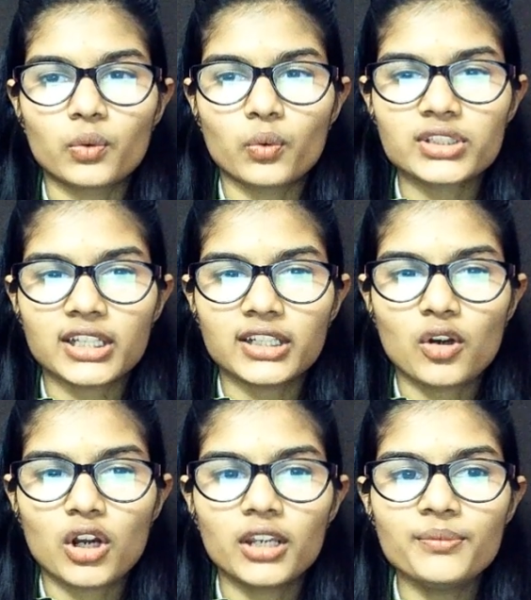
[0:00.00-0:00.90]
the rows
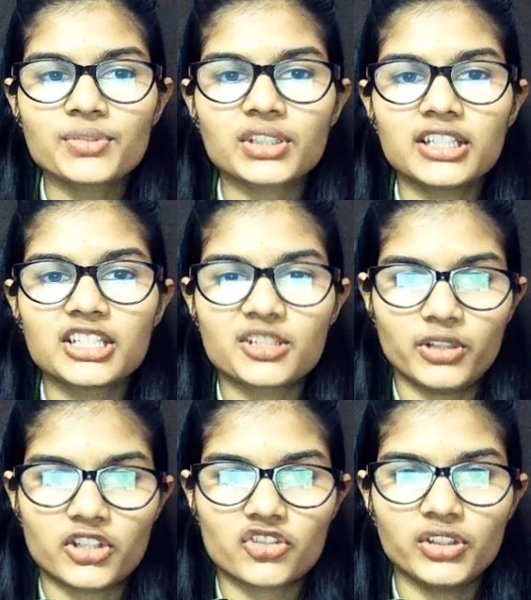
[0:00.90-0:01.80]
and columns in the
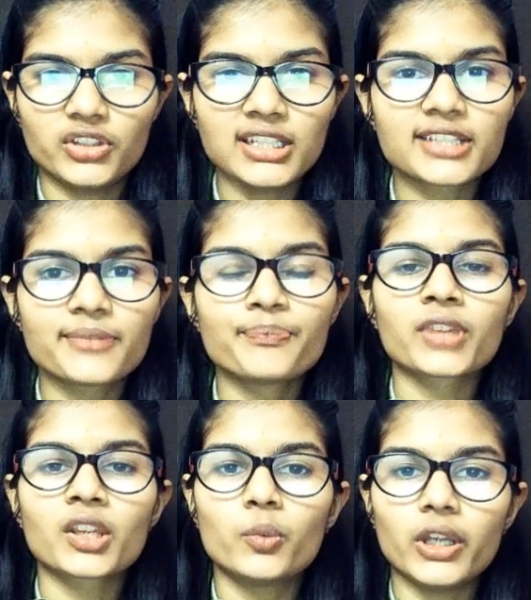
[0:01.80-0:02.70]
spreadsheets,
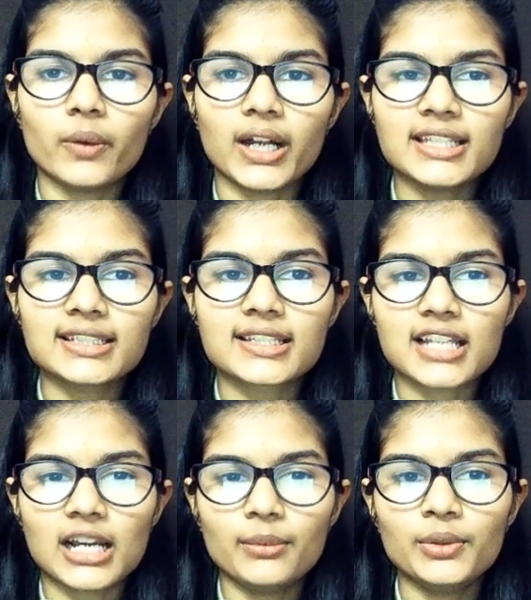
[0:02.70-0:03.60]
whereas the
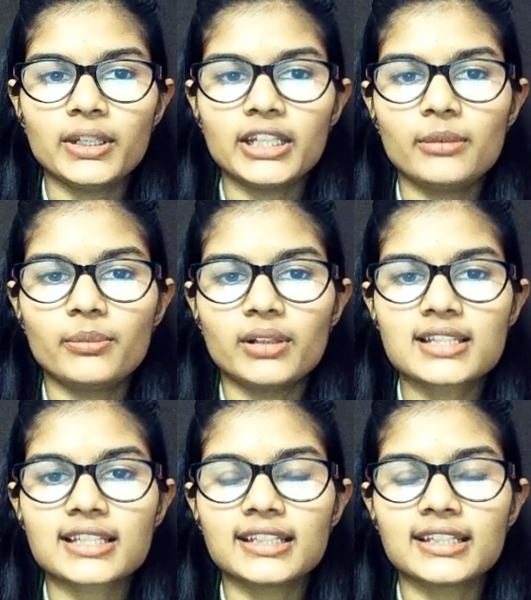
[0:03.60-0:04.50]
Tableau
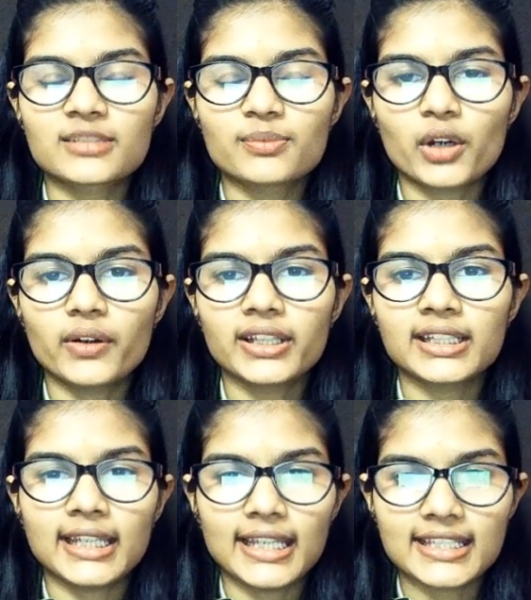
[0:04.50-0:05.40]
enables in
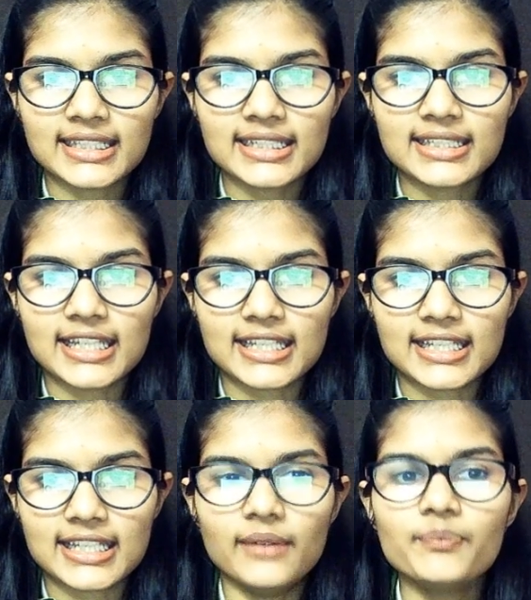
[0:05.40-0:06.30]
exploring the Excel
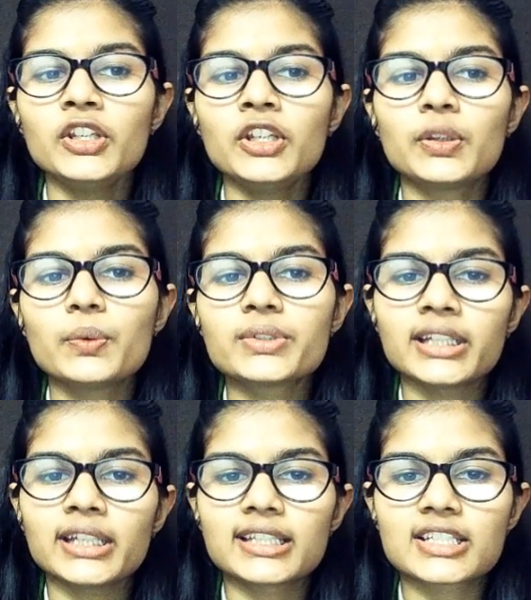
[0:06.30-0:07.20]
data
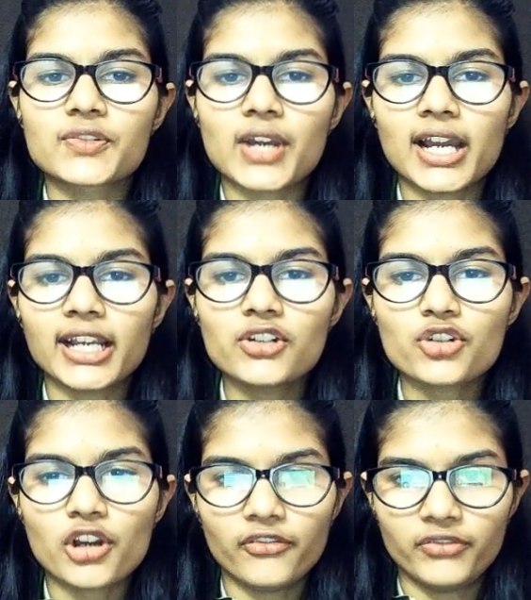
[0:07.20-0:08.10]
using its drag
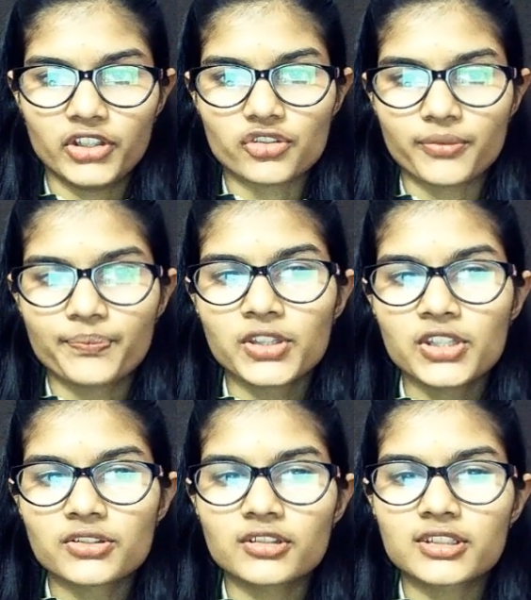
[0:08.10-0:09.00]
and drop feature.
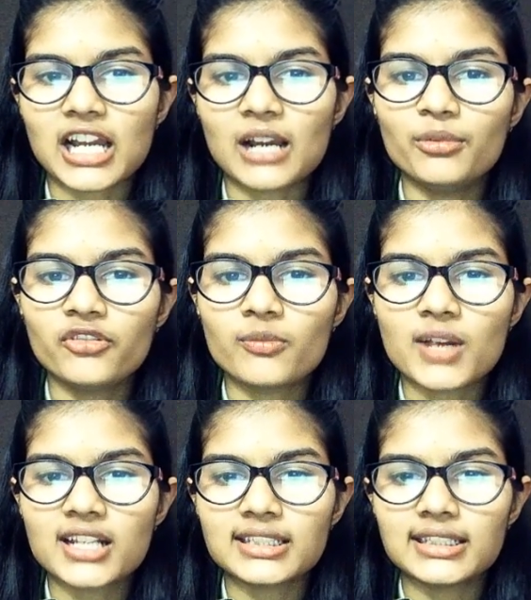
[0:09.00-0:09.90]
So Tableau
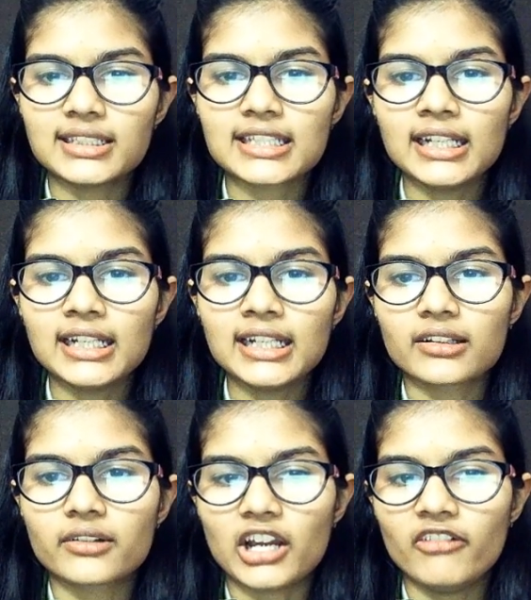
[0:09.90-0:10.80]
formats the data in
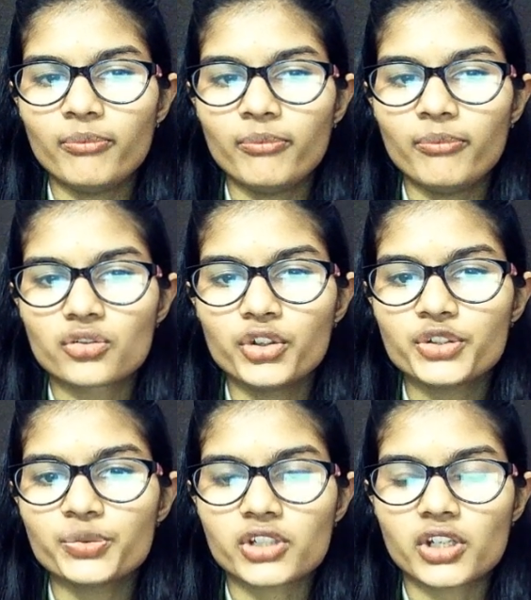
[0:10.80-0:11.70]
the graph
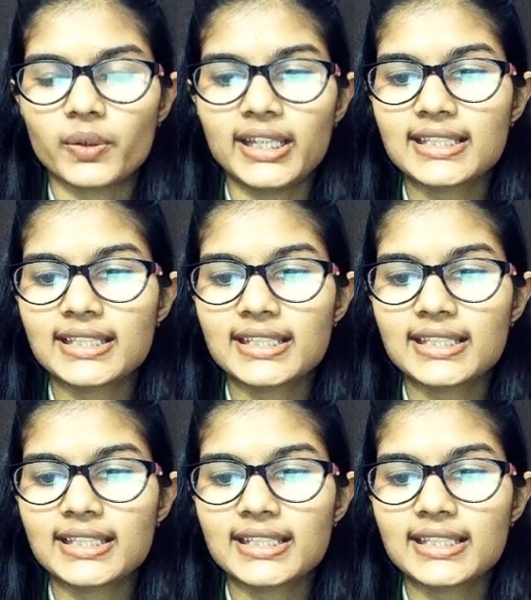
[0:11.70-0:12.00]
pictures which are